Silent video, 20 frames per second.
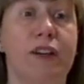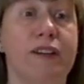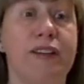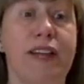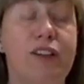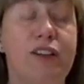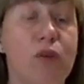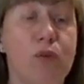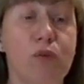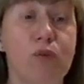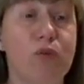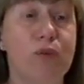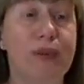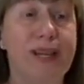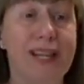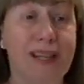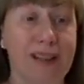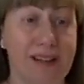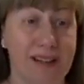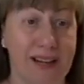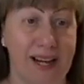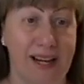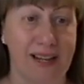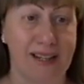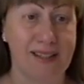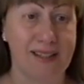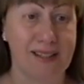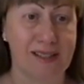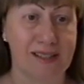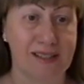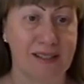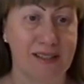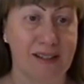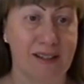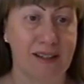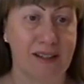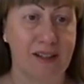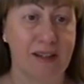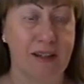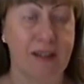They don't realize
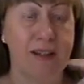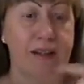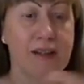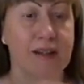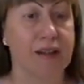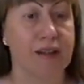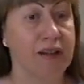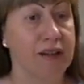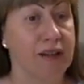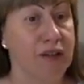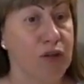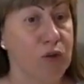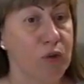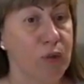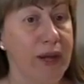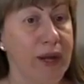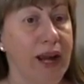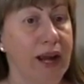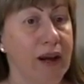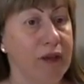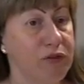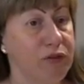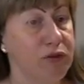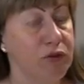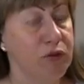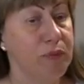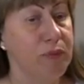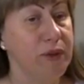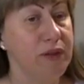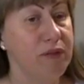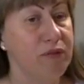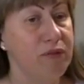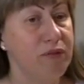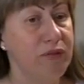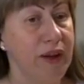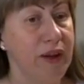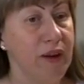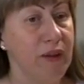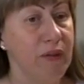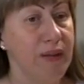we have to be
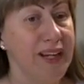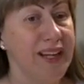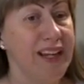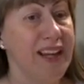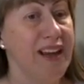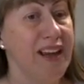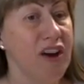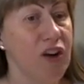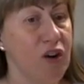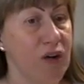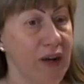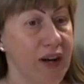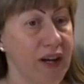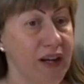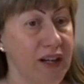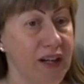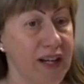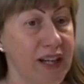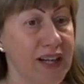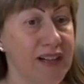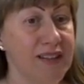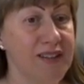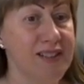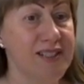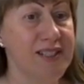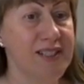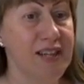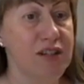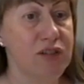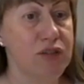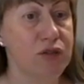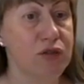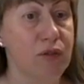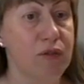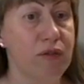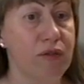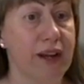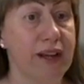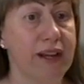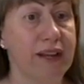very caring in the sense
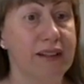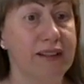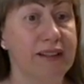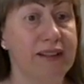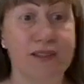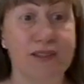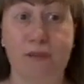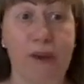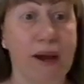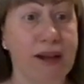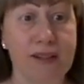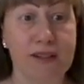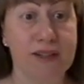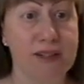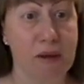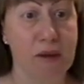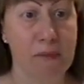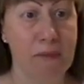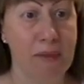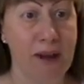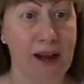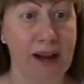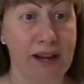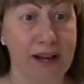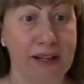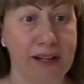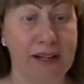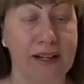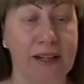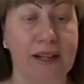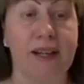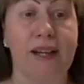of like, this body is not mine.